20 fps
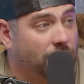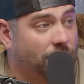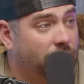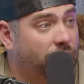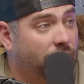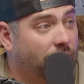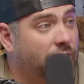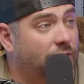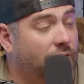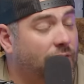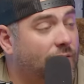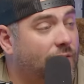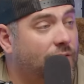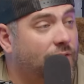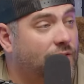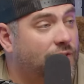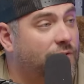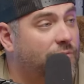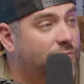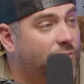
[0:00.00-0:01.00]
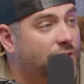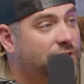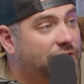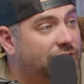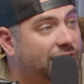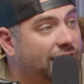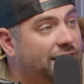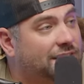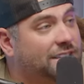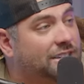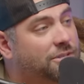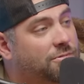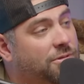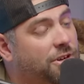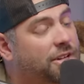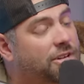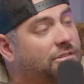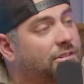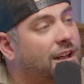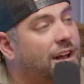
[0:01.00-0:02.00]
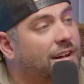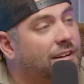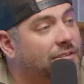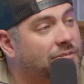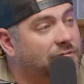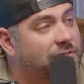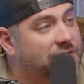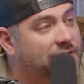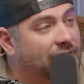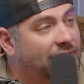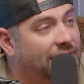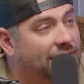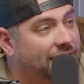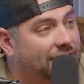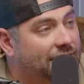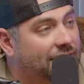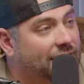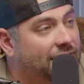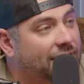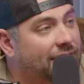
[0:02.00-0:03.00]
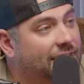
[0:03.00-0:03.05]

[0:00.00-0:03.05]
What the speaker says: No, this is what you're not understanding.